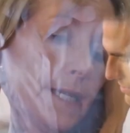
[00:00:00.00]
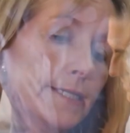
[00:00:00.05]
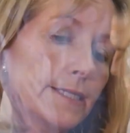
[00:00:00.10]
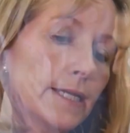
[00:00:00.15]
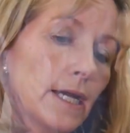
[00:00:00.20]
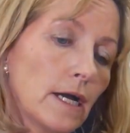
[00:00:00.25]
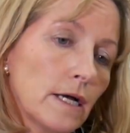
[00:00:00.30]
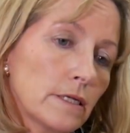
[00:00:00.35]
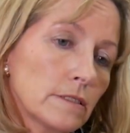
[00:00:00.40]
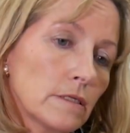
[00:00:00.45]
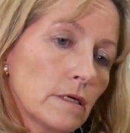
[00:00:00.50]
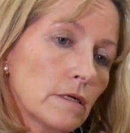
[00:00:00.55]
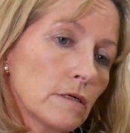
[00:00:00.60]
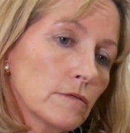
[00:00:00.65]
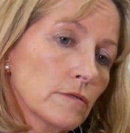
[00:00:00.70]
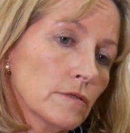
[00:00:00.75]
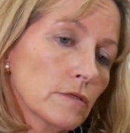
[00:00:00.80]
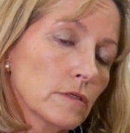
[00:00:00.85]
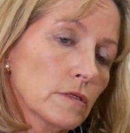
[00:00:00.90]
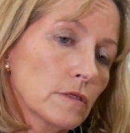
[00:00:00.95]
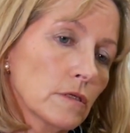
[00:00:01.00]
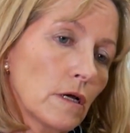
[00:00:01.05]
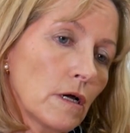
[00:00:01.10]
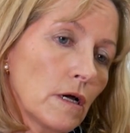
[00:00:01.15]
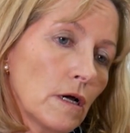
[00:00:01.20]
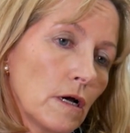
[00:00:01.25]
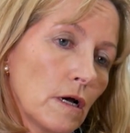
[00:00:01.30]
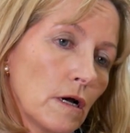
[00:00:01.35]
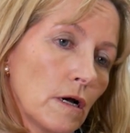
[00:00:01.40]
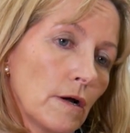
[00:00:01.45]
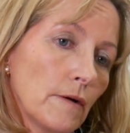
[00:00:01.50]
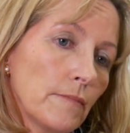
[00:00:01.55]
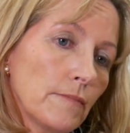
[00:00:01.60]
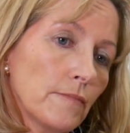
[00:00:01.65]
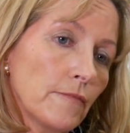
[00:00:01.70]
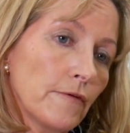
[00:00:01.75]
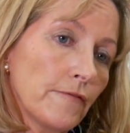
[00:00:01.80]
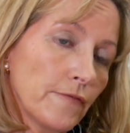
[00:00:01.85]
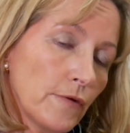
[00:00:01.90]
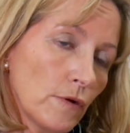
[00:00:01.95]
In adults,
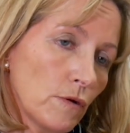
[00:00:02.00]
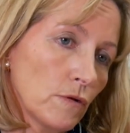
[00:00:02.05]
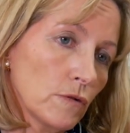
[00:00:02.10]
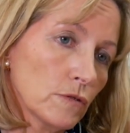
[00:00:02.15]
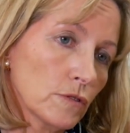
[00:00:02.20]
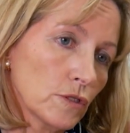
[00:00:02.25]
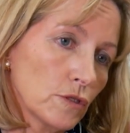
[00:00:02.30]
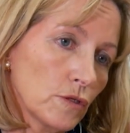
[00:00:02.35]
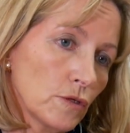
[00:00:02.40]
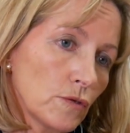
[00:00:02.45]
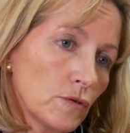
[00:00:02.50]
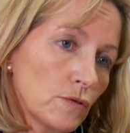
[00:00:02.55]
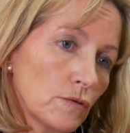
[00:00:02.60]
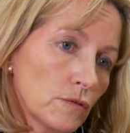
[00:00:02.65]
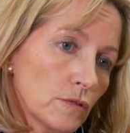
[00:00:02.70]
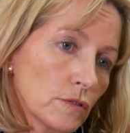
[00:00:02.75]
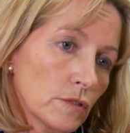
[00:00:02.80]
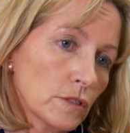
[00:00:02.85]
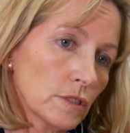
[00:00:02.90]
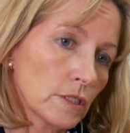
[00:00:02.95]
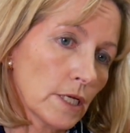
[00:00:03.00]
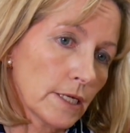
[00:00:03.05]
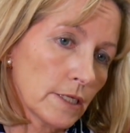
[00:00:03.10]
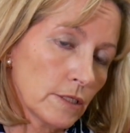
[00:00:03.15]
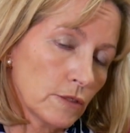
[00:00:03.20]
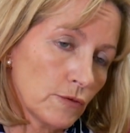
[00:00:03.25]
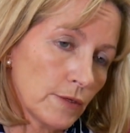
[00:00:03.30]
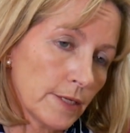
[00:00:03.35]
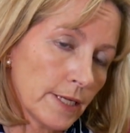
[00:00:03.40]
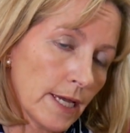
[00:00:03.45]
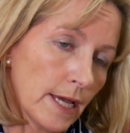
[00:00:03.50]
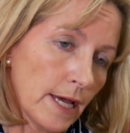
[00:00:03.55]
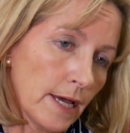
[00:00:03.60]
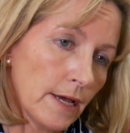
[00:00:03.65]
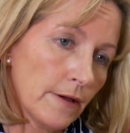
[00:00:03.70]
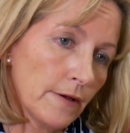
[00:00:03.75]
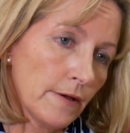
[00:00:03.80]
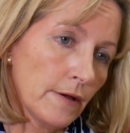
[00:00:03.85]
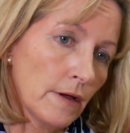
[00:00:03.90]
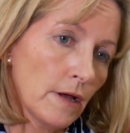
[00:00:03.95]
referral to secondary
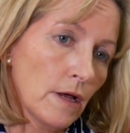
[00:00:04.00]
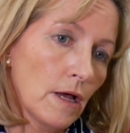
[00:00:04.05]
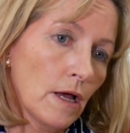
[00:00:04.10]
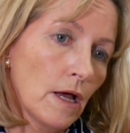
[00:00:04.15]
care